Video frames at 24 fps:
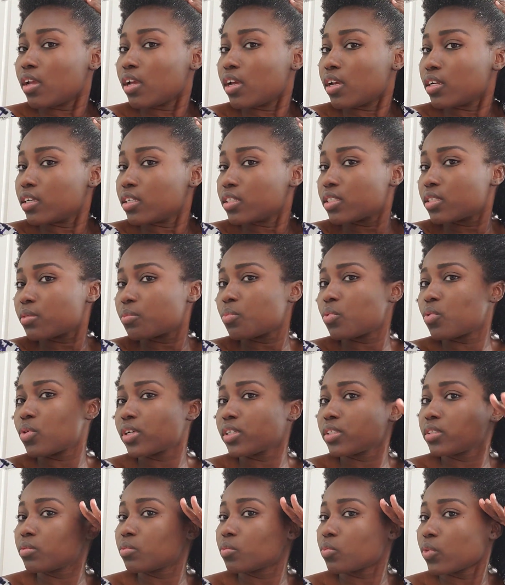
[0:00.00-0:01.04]
And it's
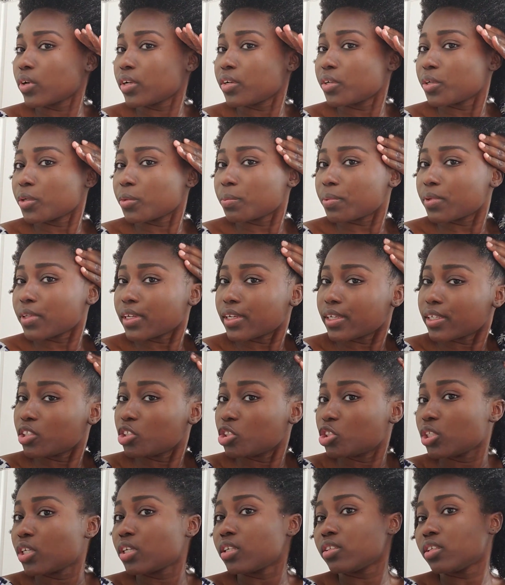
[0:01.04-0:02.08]
important when you're applying
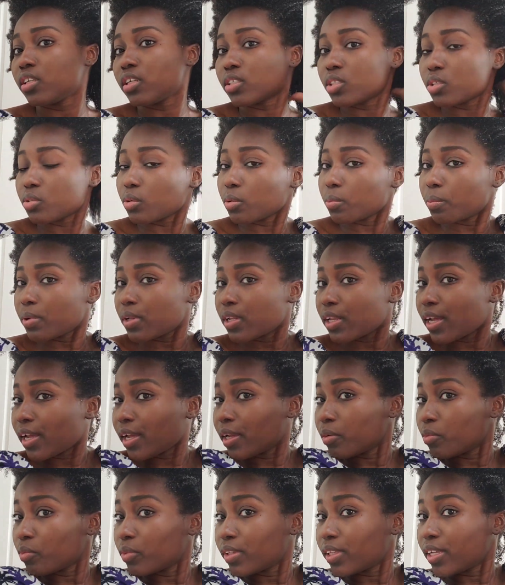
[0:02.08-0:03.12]
gel not to
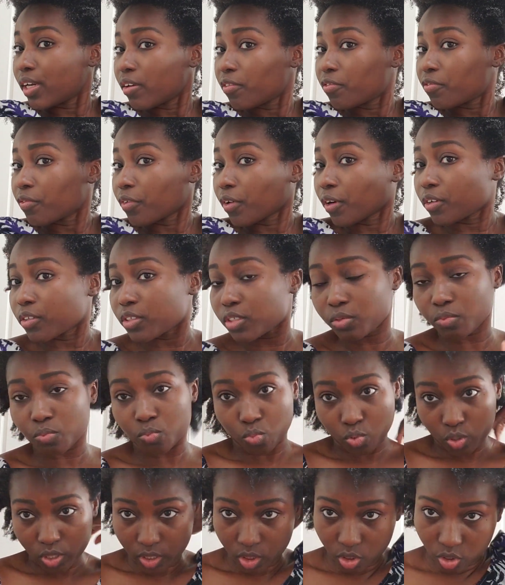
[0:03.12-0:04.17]
apply without first
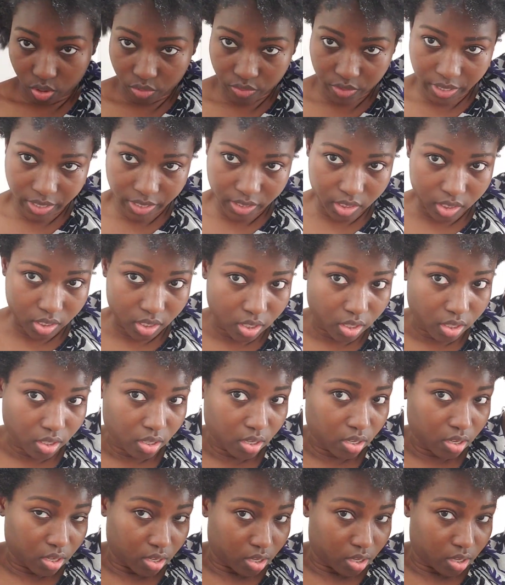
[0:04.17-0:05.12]
moisturizing